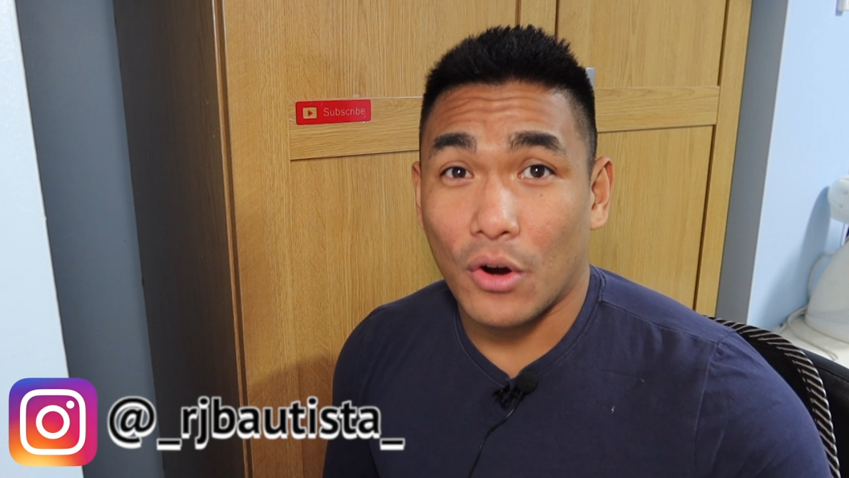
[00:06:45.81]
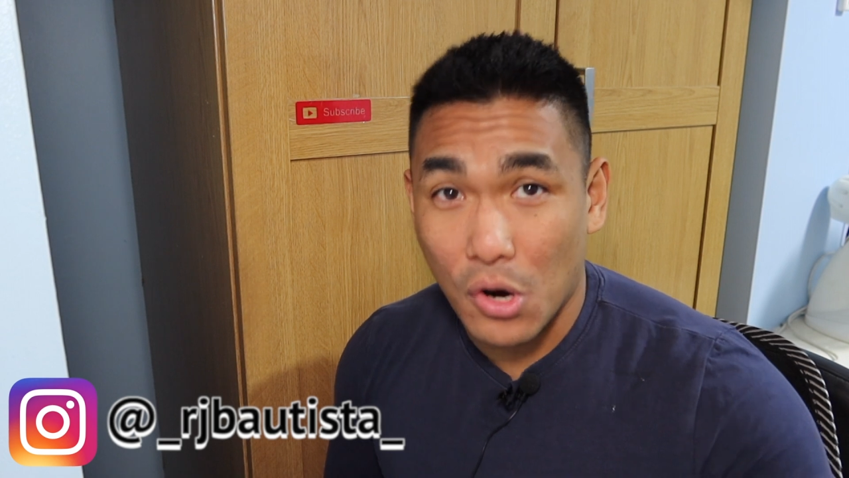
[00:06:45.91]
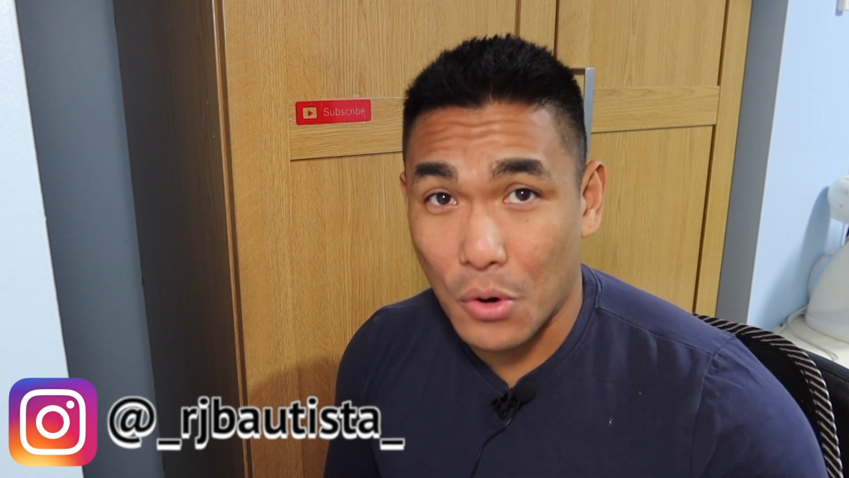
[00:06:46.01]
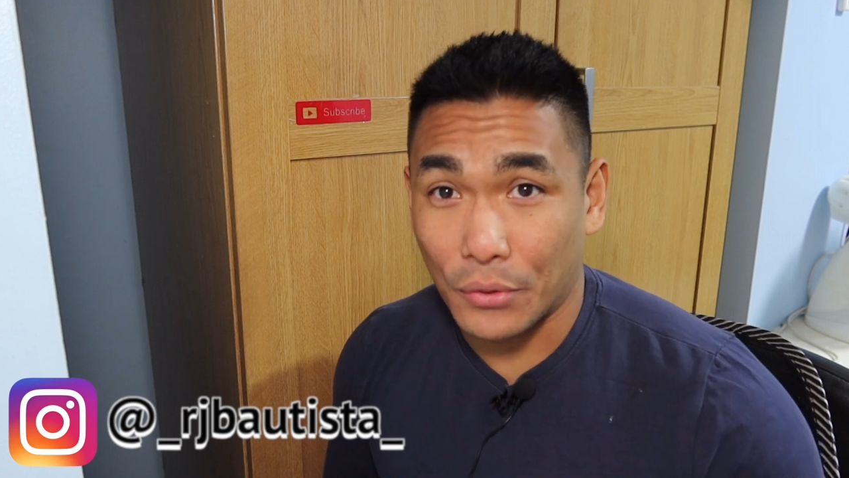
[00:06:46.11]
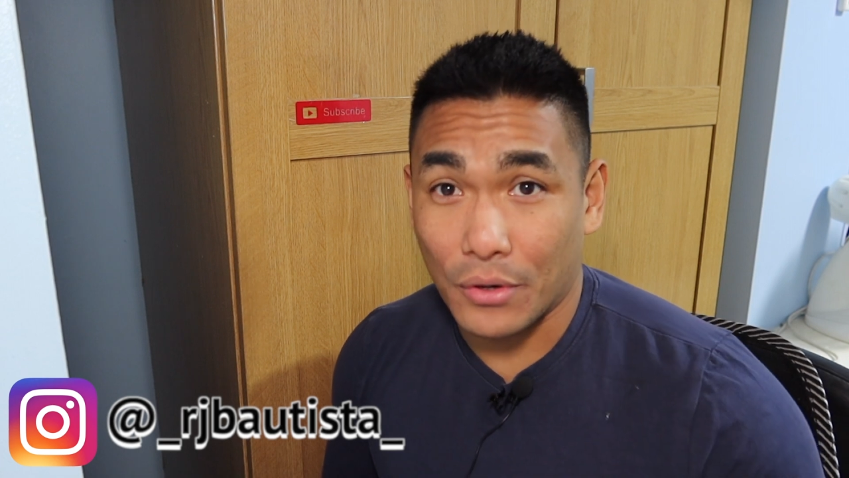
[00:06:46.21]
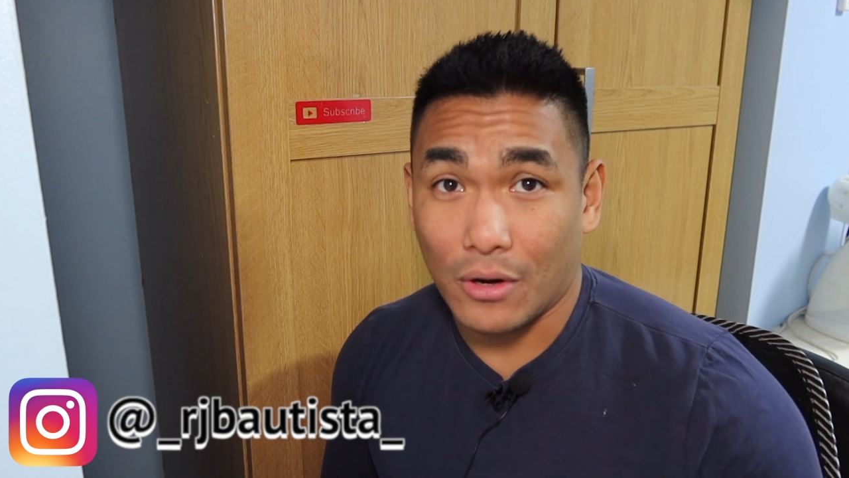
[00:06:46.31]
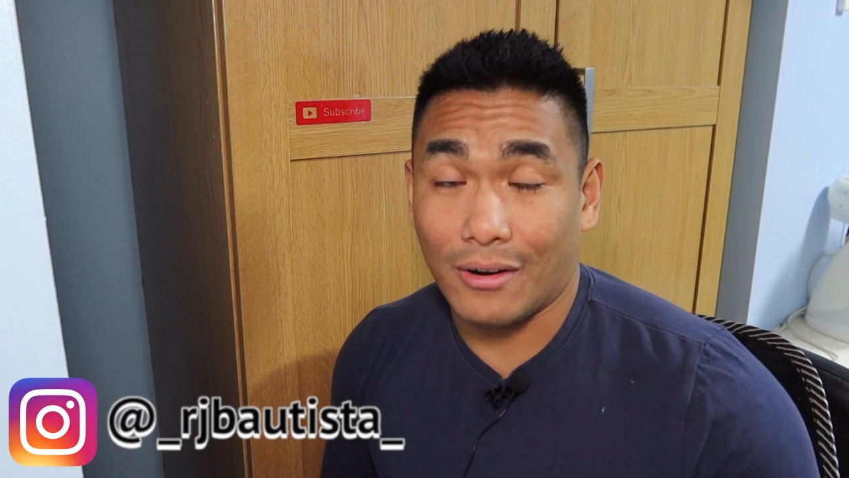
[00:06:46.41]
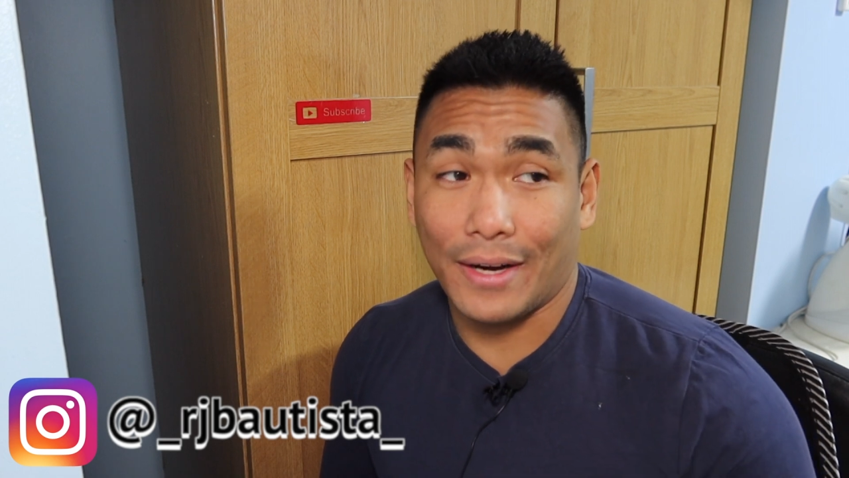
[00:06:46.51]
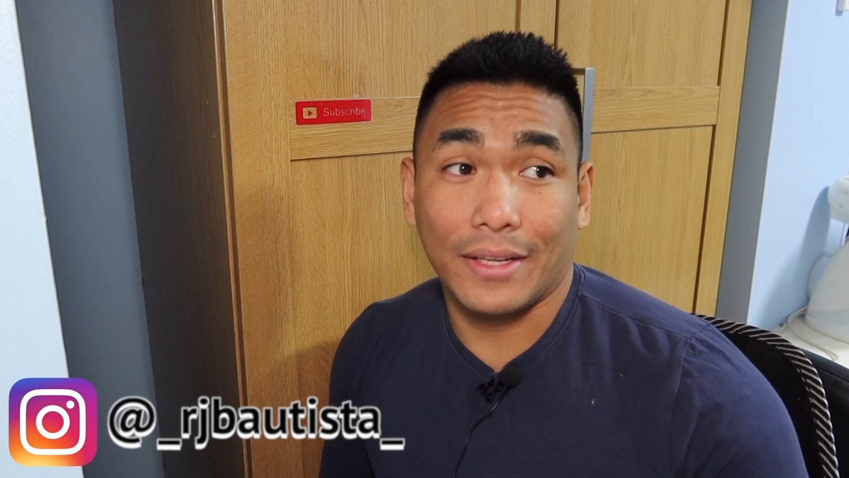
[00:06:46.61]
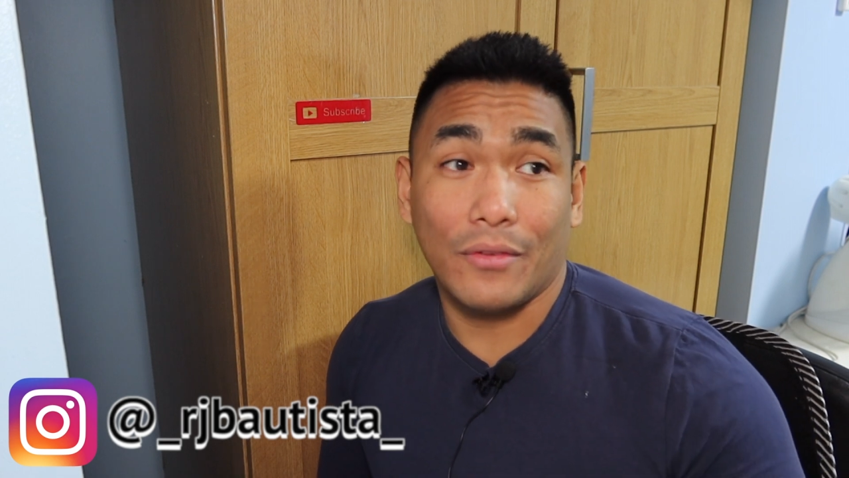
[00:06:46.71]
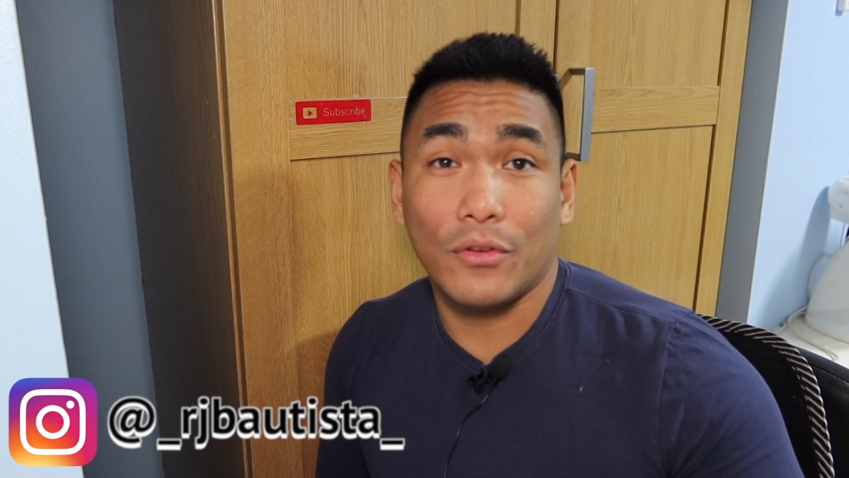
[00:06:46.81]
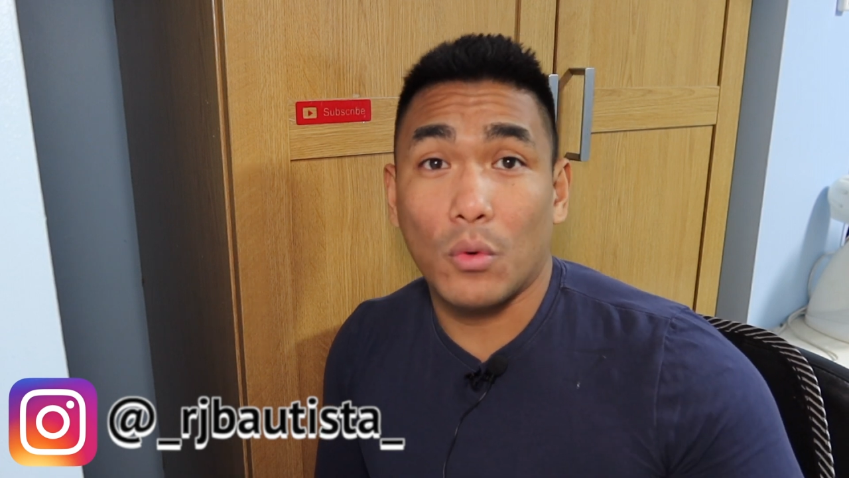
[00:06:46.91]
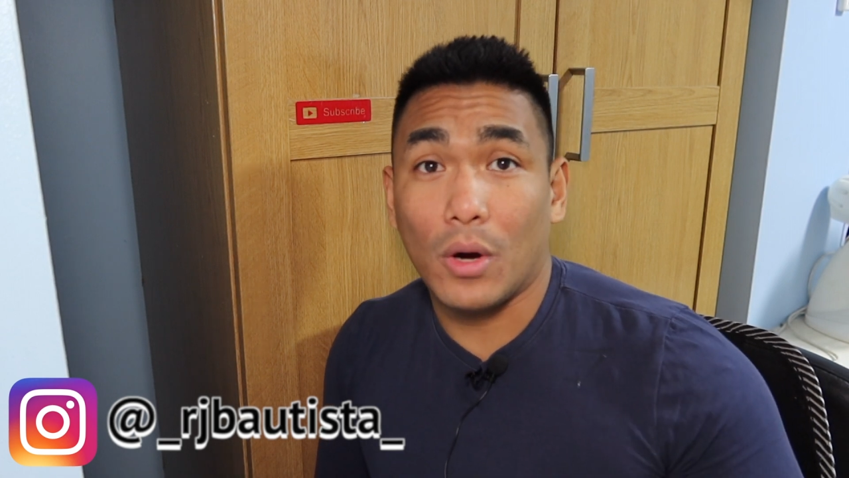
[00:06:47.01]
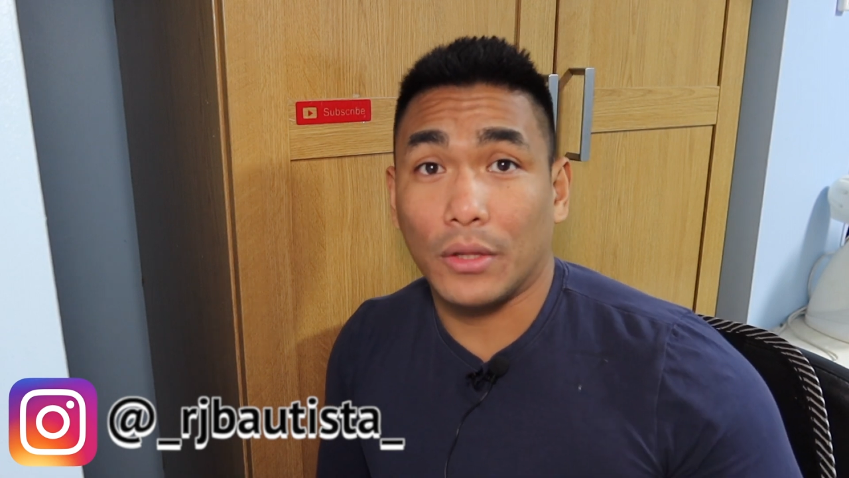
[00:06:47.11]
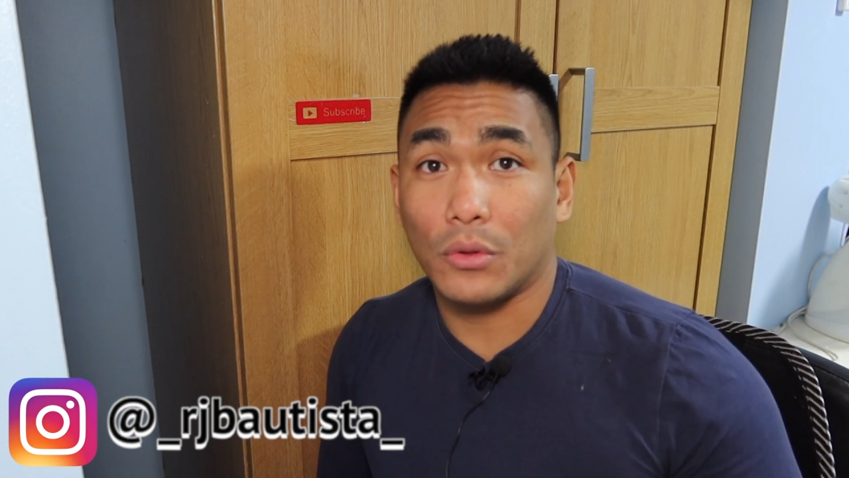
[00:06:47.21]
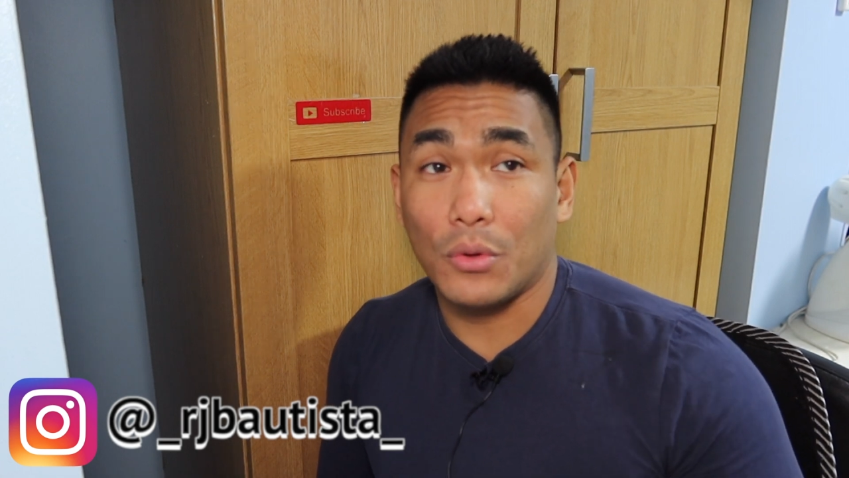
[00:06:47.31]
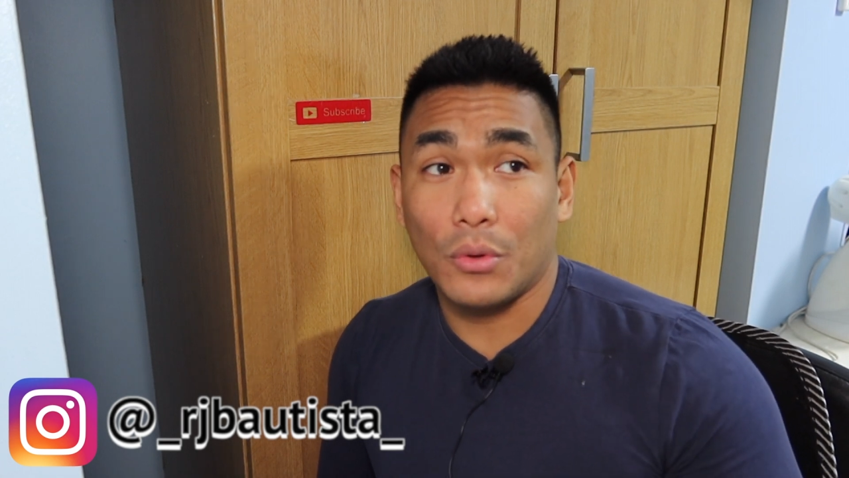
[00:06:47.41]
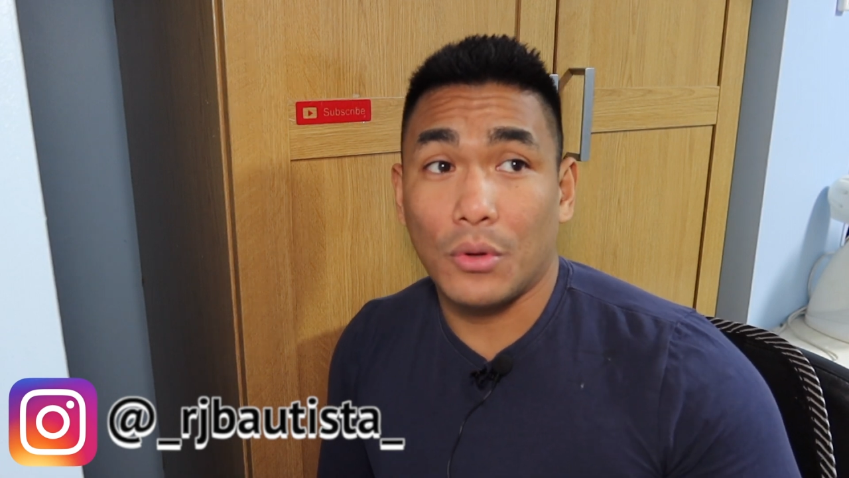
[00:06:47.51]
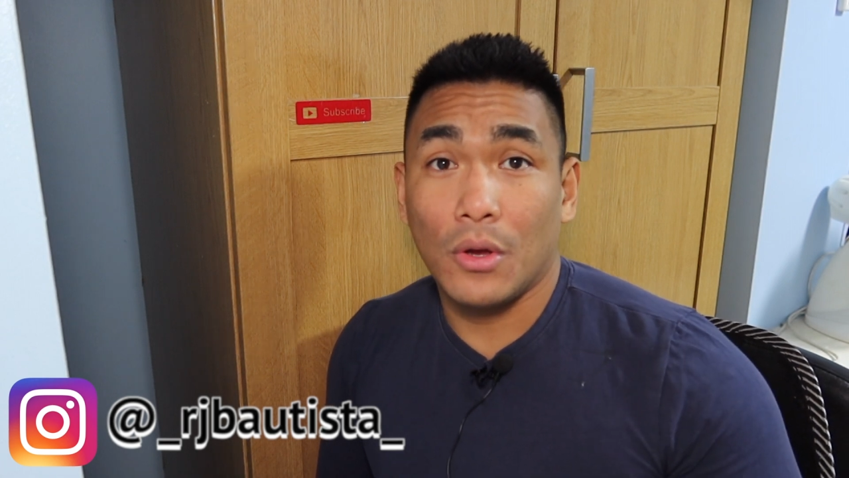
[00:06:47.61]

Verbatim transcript: own all right if you want to